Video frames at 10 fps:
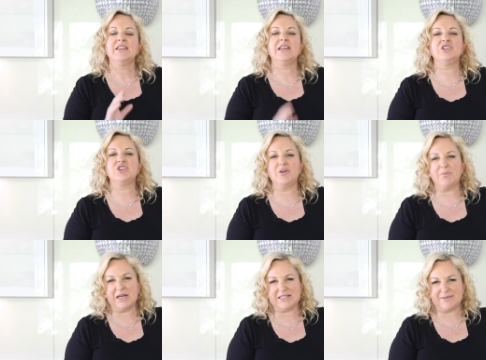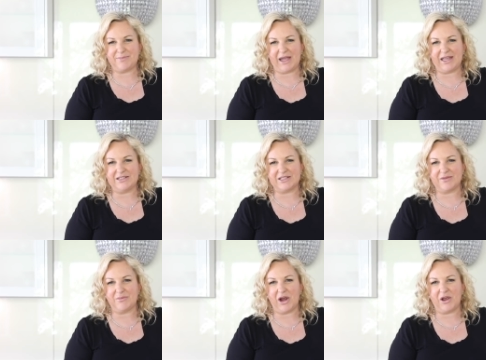Then don't place it back into
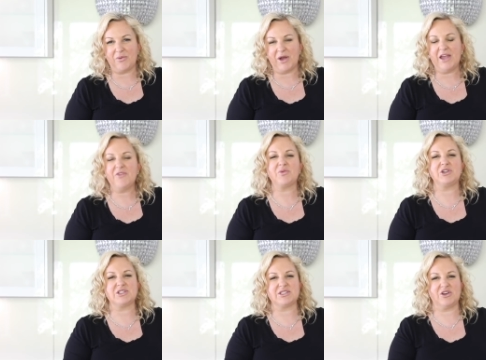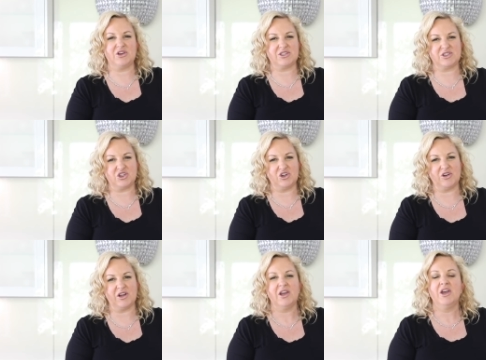the microwave. We're just going to
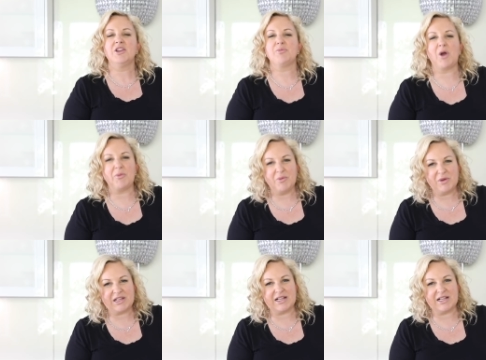stir it. The problem with